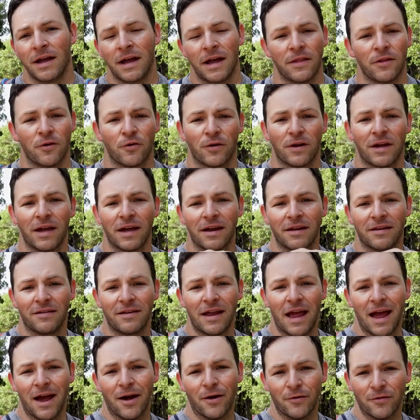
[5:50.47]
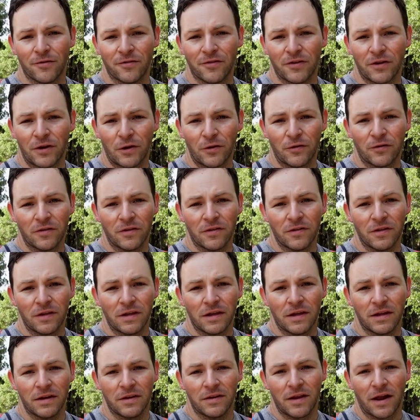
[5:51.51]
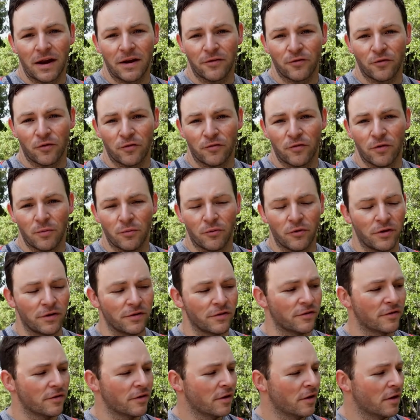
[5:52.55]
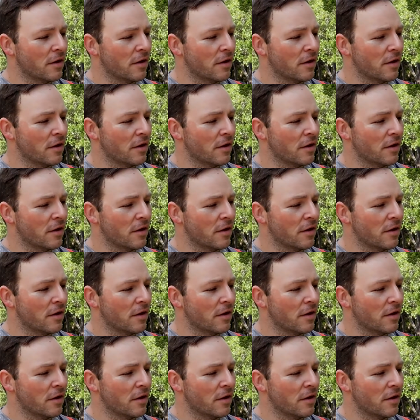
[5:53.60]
and there are kickdowns to go see the dinosaur footprints.